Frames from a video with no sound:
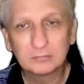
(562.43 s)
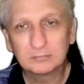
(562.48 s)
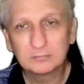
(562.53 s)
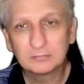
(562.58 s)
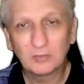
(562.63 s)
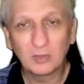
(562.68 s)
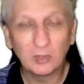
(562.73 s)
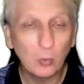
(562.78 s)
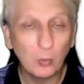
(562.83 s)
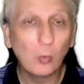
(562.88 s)

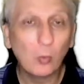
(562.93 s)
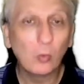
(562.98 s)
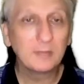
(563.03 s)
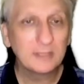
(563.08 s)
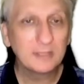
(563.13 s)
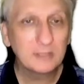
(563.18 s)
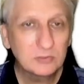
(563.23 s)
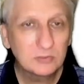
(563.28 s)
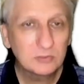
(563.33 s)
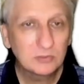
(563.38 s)
the norm
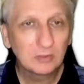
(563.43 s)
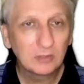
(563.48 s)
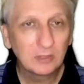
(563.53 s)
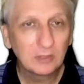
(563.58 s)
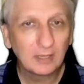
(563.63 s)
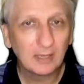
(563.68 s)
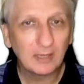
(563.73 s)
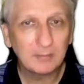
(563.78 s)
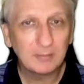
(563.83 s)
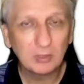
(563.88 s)
is
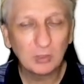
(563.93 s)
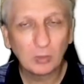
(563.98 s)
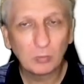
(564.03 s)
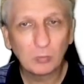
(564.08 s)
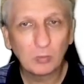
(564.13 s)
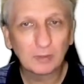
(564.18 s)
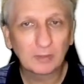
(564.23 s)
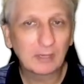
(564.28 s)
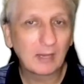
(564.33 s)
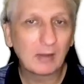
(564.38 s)
and beyond
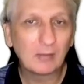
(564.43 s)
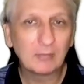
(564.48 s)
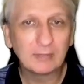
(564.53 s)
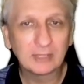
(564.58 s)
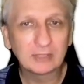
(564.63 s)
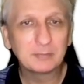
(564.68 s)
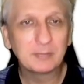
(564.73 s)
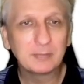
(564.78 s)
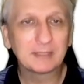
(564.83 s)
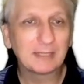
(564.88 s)
what current
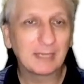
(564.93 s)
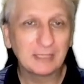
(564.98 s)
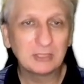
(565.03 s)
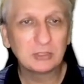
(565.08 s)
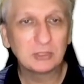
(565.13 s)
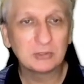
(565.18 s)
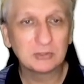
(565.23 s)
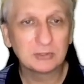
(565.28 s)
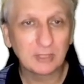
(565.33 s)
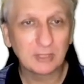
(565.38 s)

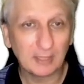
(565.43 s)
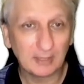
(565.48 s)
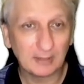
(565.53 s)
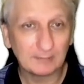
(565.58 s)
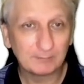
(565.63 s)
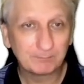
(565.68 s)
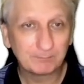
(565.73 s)
expectations are.